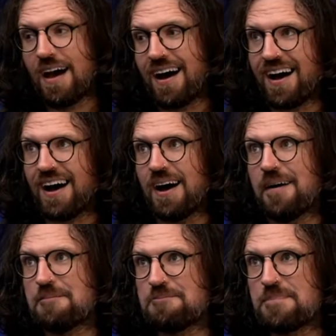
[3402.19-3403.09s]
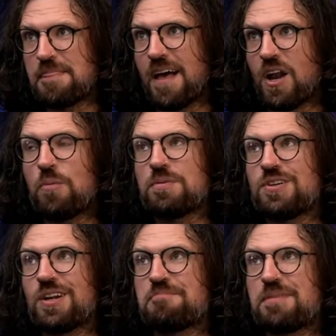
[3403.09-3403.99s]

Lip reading: An open tuning